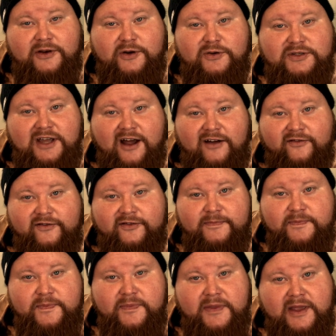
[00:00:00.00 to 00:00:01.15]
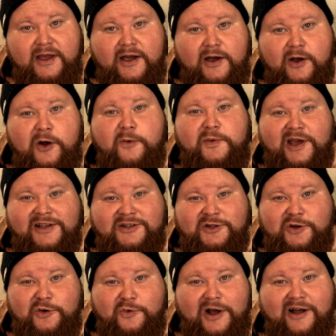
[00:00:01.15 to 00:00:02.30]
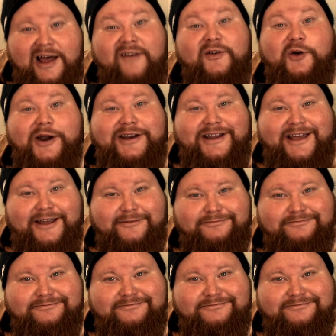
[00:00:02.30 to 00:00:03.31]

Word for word: the new stuff. Hope you guys are doing well. Have a great day.